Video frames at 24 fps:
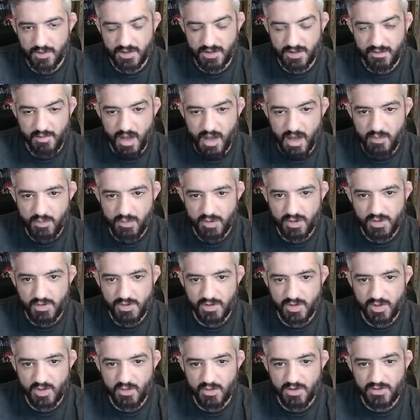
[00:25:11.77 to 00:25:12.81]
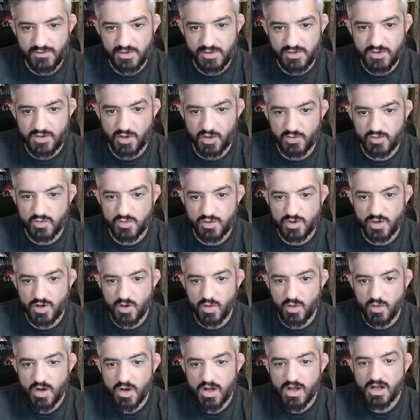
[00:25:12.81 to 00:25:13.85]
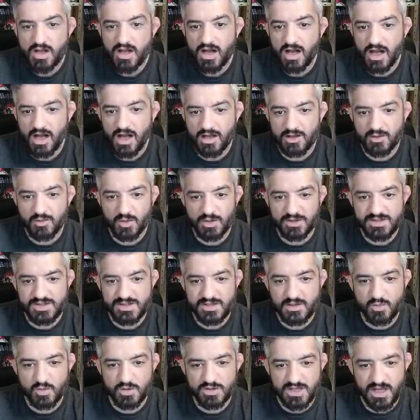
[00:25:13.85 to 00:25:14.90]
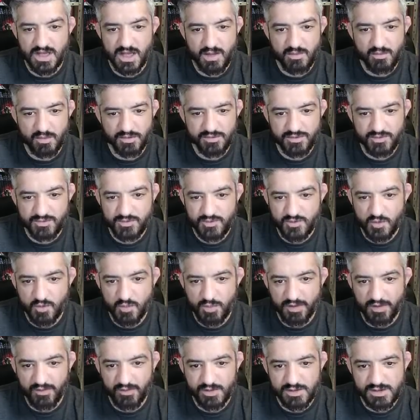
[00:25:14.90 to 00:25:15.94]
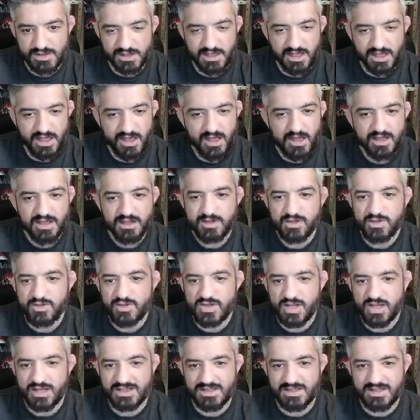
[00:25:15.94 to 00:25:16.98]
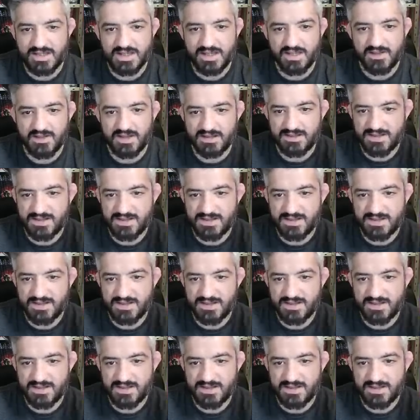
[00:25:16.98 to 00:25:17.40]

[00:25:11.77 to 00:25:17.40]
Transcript: in my opinion, you know, if you don't know how, what she was able to do previously, you just think that